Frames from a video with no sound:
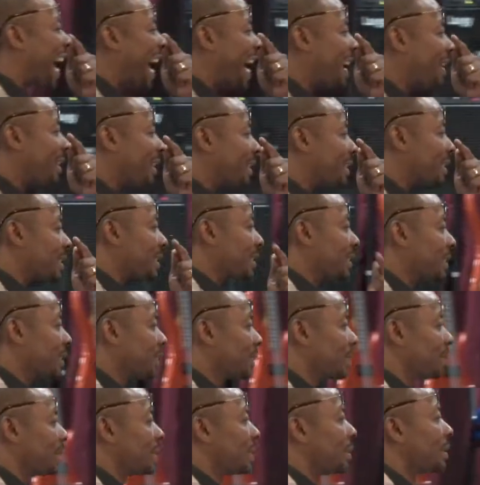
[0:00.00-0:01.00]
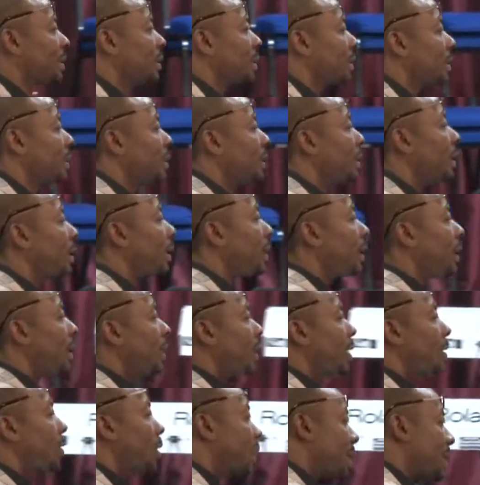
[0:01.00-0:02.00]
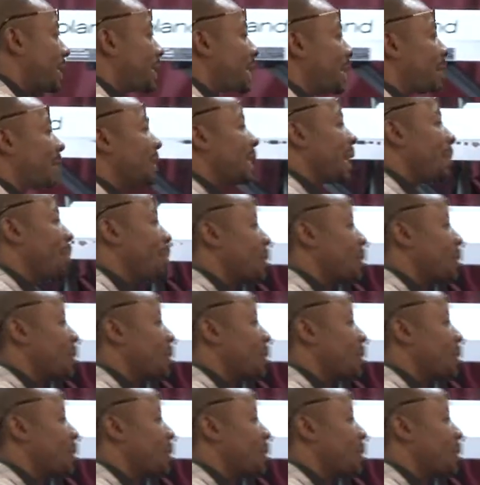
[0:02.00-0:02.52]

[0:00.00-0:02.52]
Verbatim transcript: iris, you can tell their